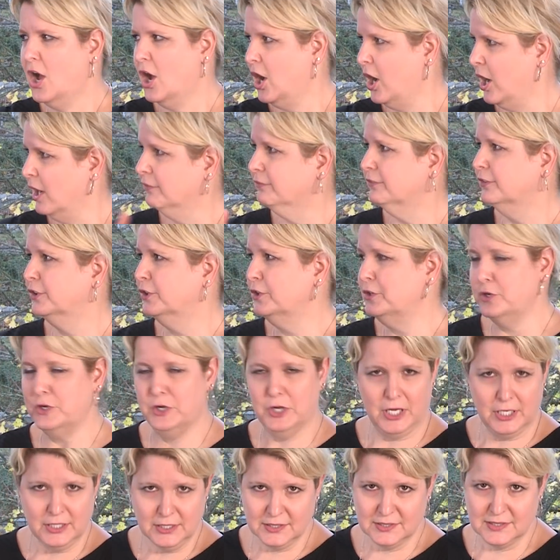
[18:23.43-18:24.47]
Offer
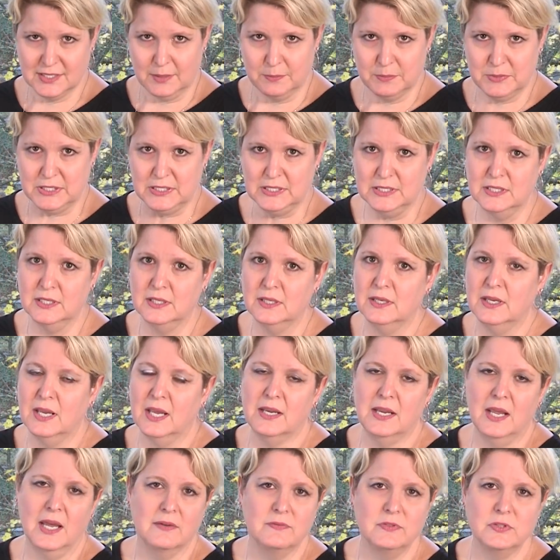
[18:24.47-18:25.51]
not accepted,
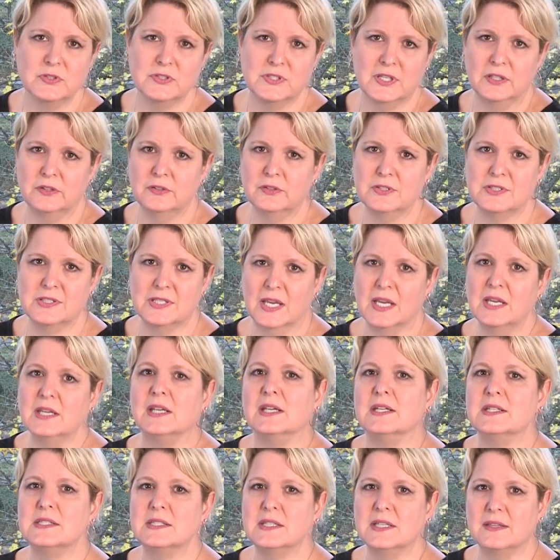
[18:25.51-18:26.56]
and have your seller sign
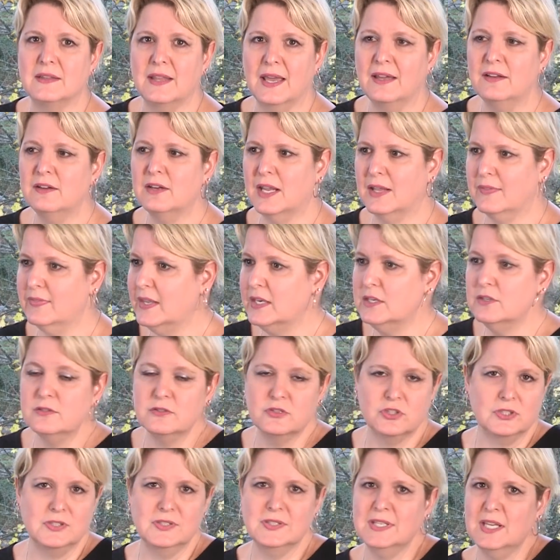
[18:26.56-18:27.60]
it in that, and then
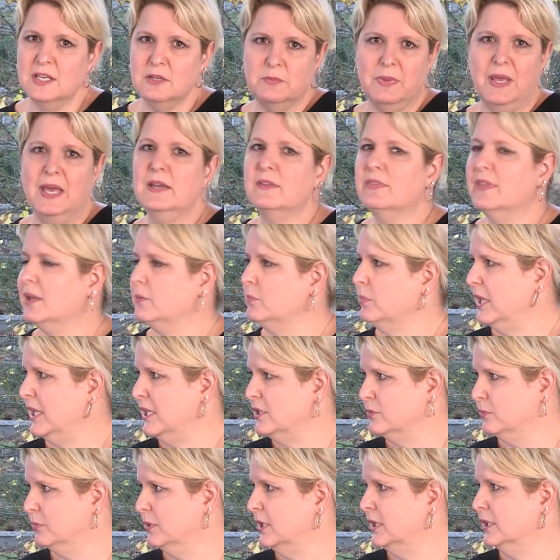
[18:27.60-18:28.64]
just send back that
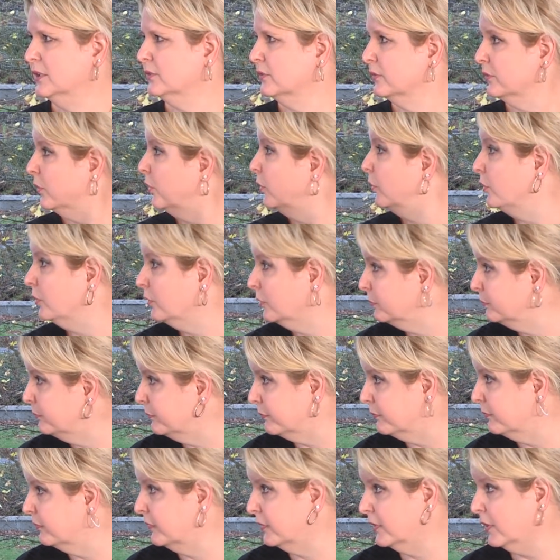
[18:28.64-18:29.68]
page one or the whole
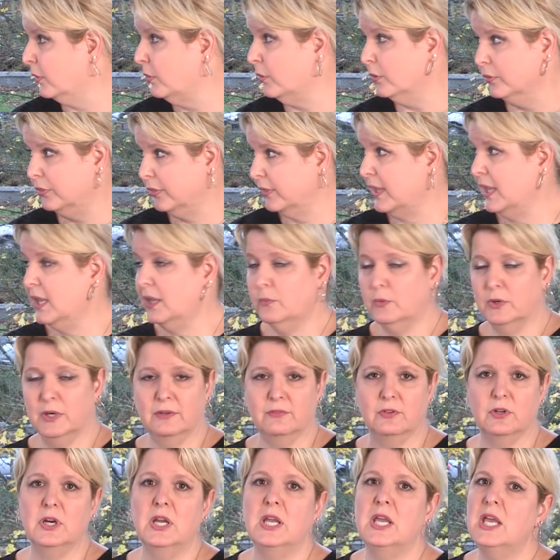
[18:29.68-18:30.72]
thing,
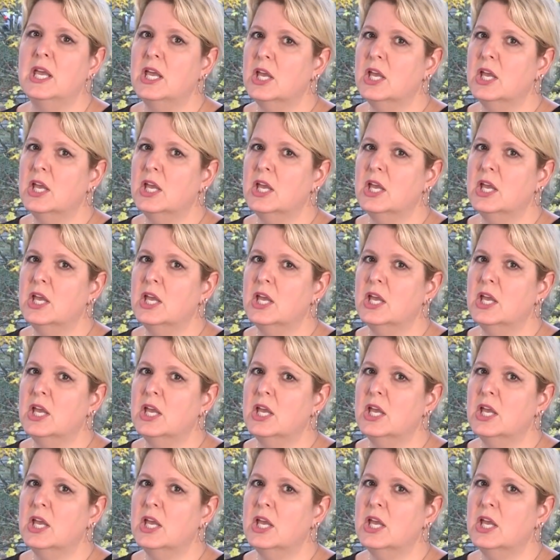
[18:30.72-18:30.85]
whatever,